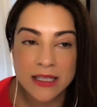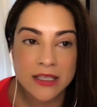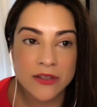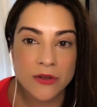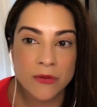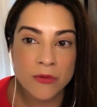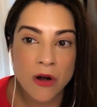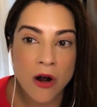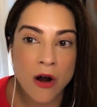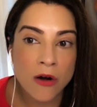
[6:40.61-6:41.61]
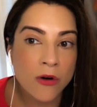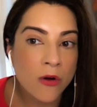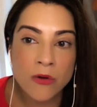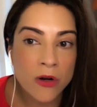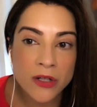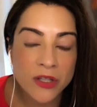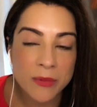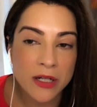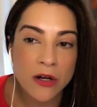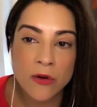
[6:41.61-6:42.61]
you know, our own
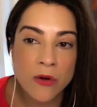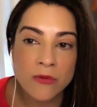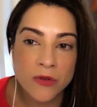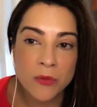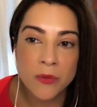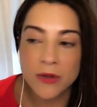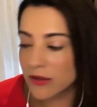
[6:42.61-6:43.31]
argument and our own viewpoint.